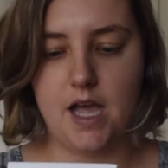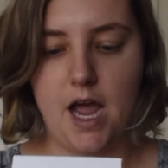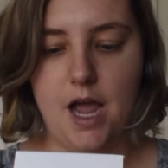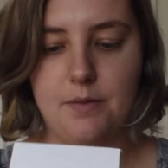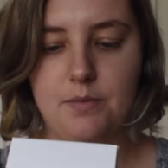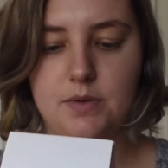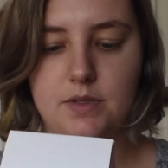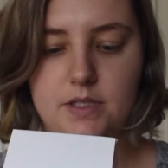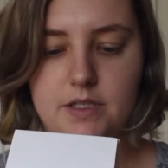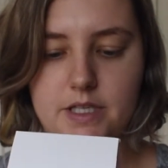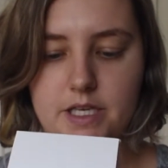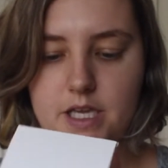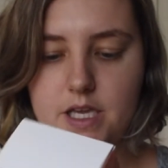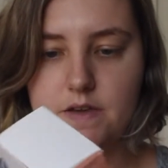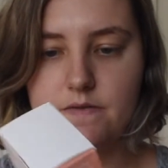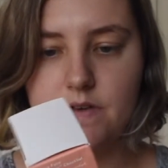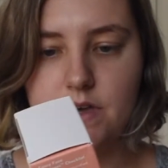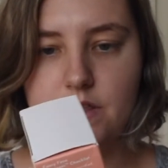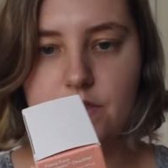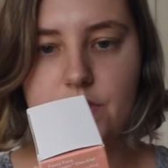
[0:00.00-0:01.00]
I
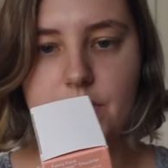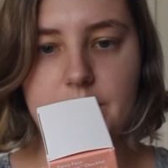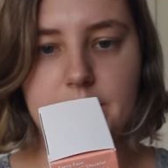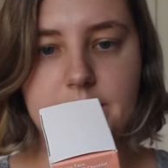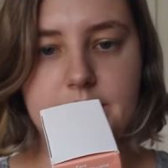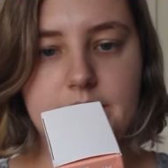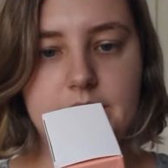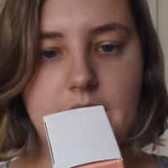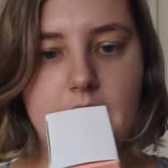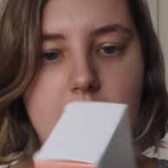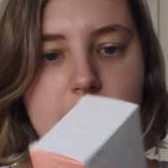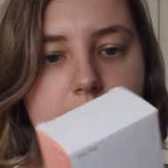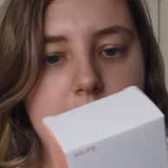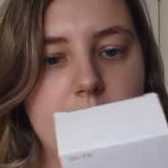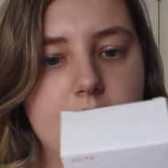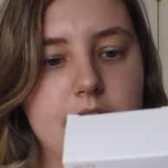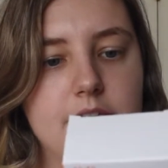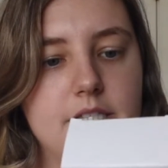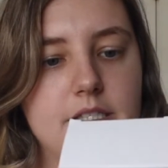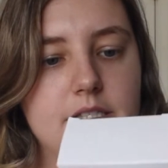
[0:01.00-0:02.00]
believe this
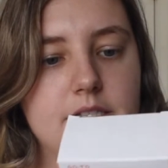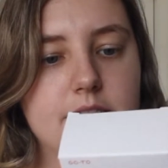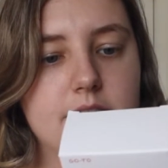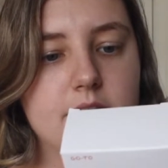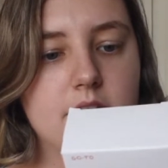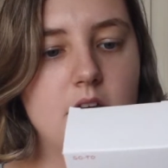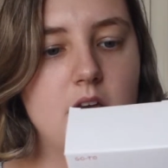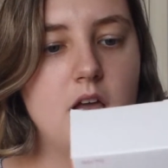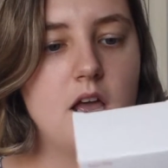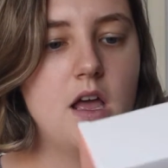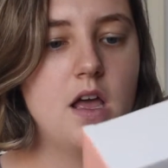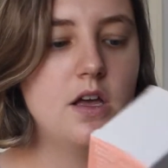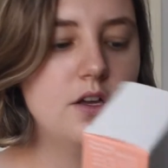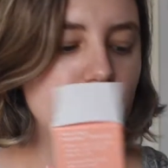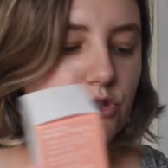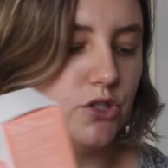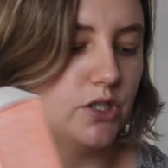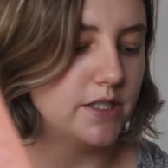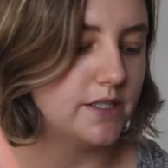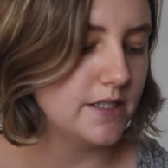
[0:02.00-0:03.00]
is
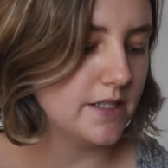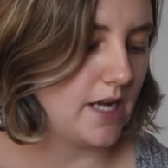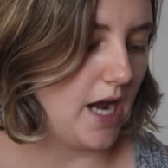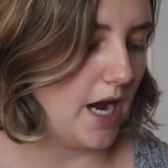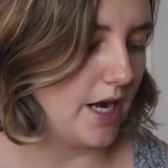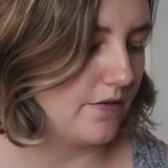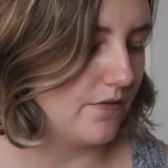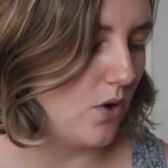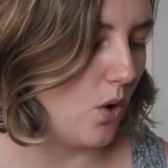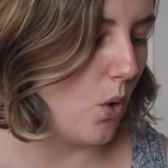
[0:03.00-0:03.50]
just kind of an